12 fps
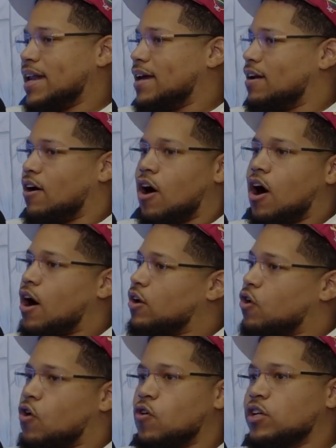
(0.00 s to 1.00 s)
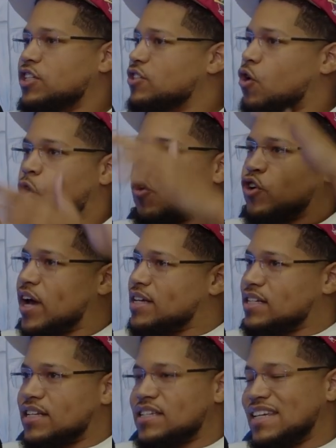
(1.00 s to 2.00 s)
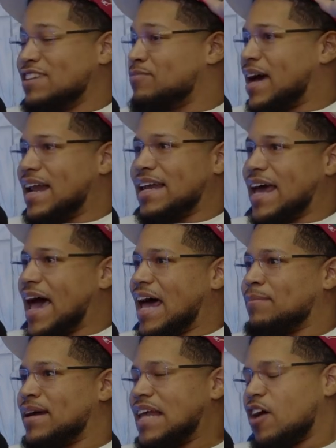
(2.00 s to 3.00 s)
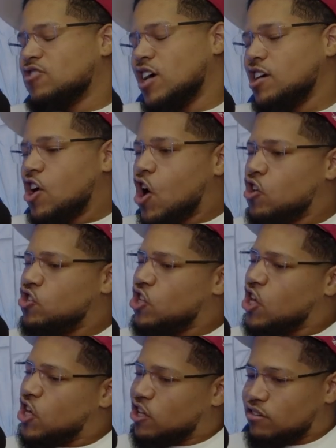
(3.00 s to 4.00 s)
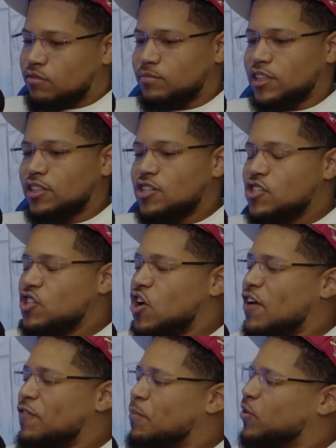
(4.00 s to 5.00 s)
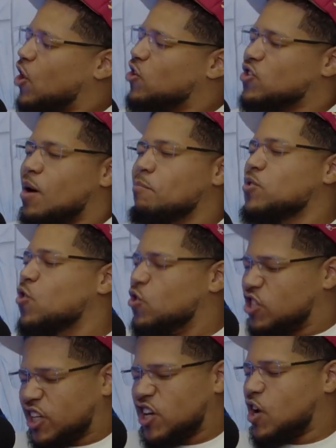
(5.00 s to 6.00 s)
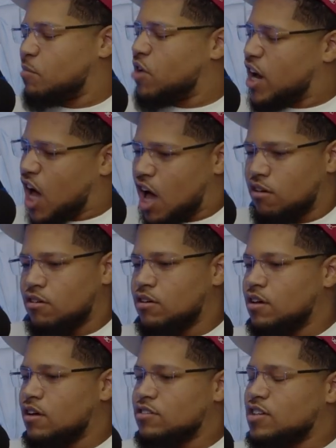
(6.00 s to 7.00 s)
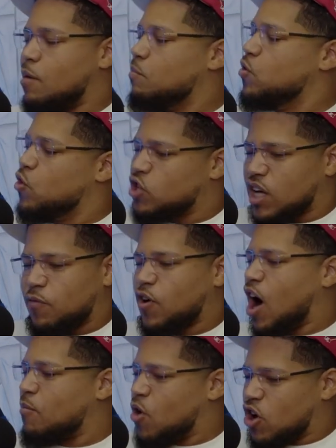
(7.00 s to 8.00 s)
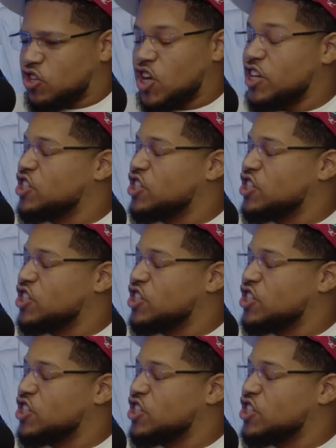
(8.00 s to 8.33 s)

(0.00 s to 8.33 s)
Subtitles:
and then all the OGs, older heads in the city, even my dad was like, yo, Zeke, yo, if you put out some music, brother. Some music have come out today. It's